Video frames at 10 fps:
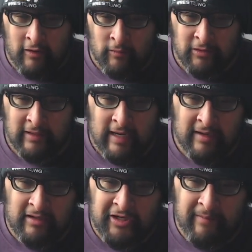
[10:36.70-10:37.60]
almost got
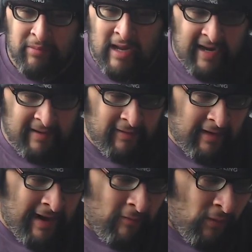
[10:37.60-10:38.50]
legit blind in
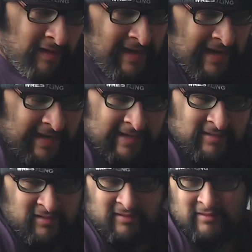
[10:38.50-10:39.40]
that one eye
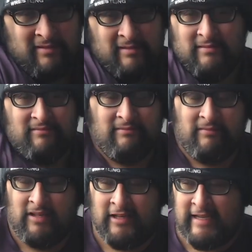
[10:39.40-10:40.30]
because
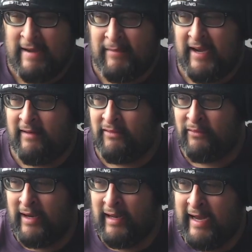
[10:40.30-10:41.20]
Sammy
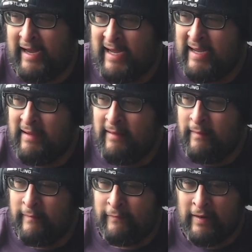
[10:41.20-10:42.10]
really
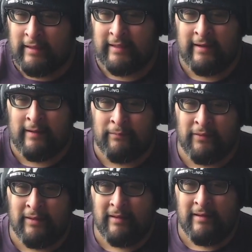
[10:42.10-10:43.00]
fucked it up
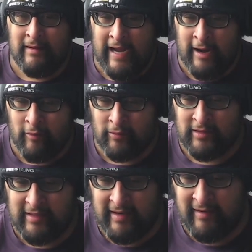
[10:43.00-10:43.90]
and almost
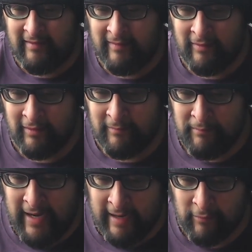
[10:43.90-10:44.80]
did
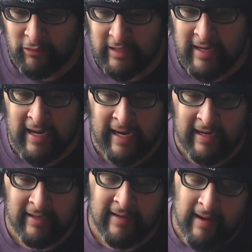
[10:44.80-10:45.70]
make him lose an eye.
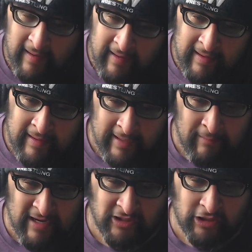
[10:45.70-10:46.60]
They
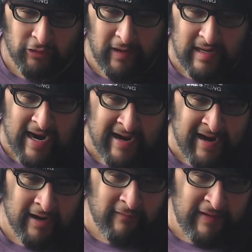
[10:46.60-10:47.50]
made a storyline
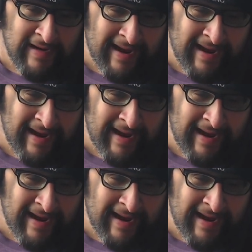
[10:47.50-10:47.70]
out of it.